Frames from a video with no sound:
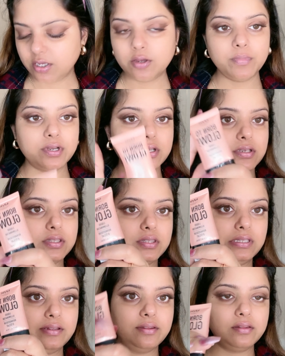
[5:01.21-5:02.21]
but
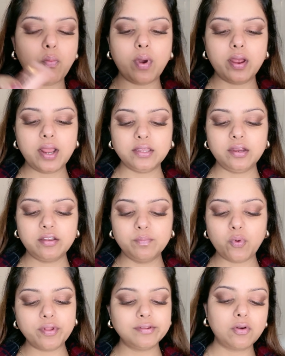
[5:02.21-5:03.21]
this is the one. I think it's
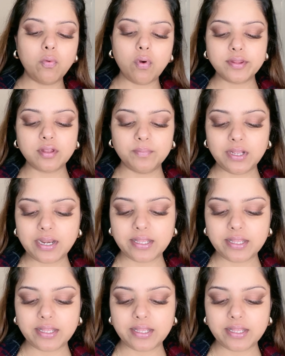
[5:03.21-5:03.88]
Bronze Glow or something like